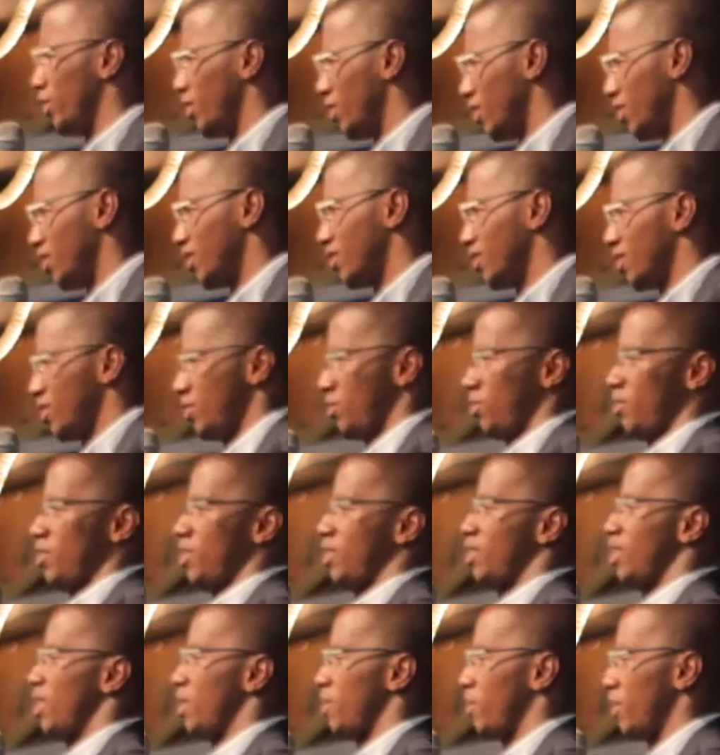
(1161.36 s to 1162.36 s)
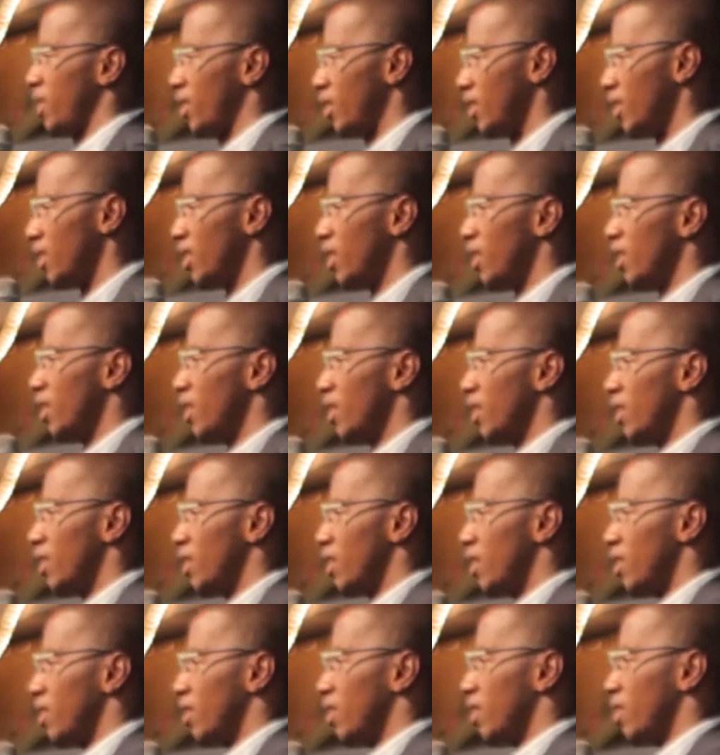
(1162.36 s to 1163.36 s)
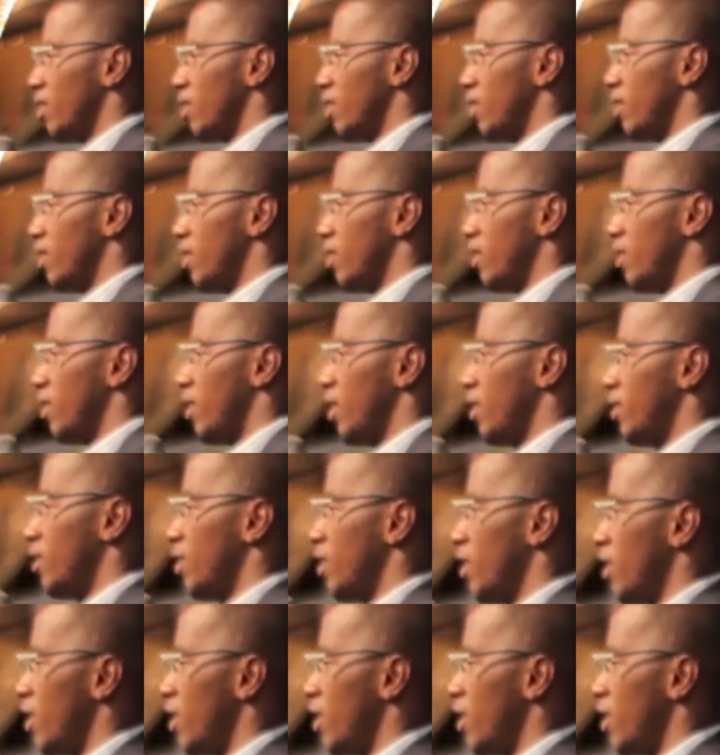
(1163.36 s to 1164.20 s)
It doesn't work that way. Right?